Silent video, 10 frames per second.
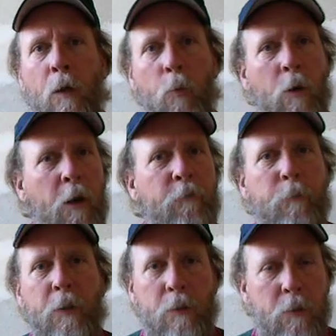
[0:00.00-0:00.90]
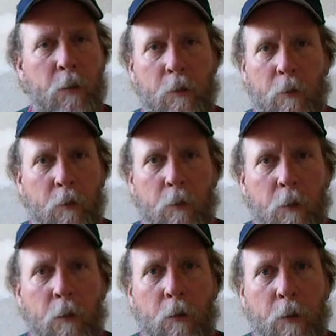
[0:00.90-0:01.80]
Now, what I've been saying all
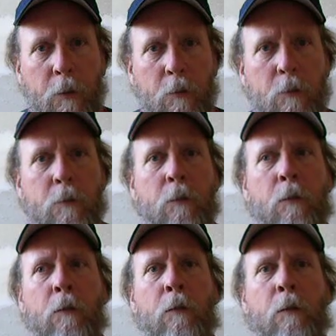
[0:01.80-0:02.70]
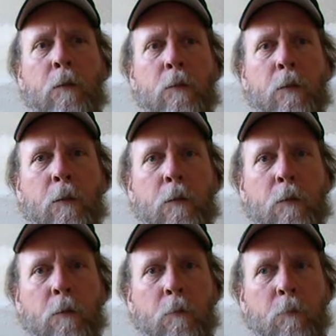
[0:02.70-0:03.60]
along is that
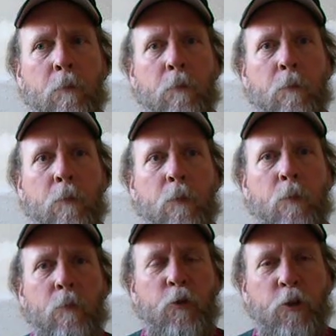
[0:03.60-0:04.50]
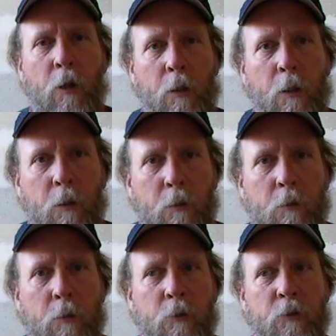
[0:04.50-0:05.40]
jhana
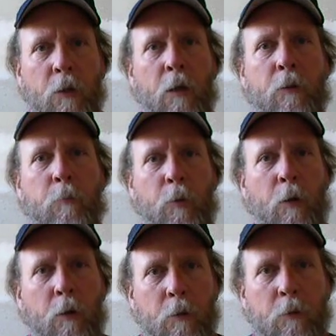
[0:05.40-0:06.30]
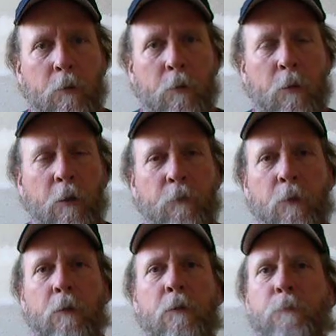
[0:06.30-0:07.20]
is not the product of
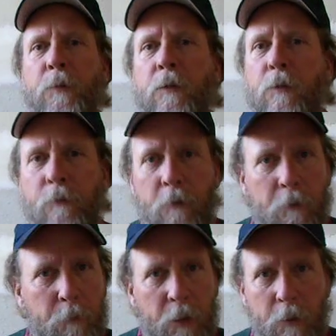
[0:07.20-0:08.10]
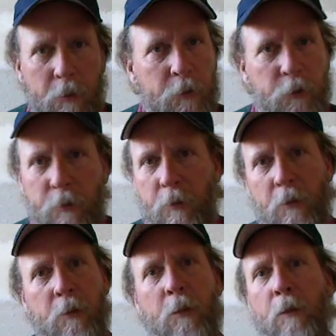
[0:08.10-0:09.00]
a specific meditation
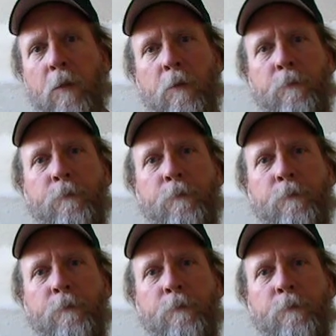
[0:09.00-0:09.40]
technique.